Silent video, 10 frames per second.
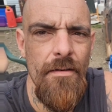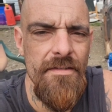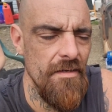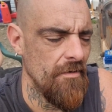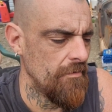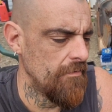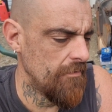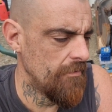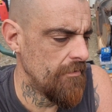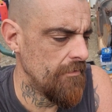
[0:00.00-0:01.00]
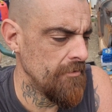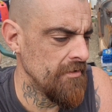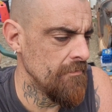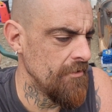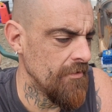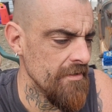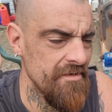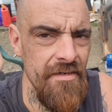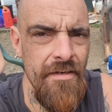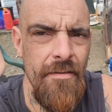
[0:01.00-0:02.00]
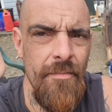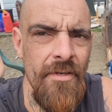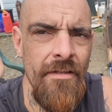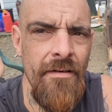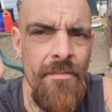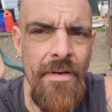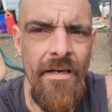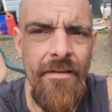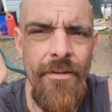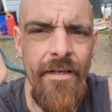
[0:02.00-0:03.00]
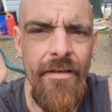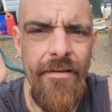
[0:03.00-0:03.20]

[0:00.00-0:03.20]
So I'm a little bit rusty, but it'll come back quick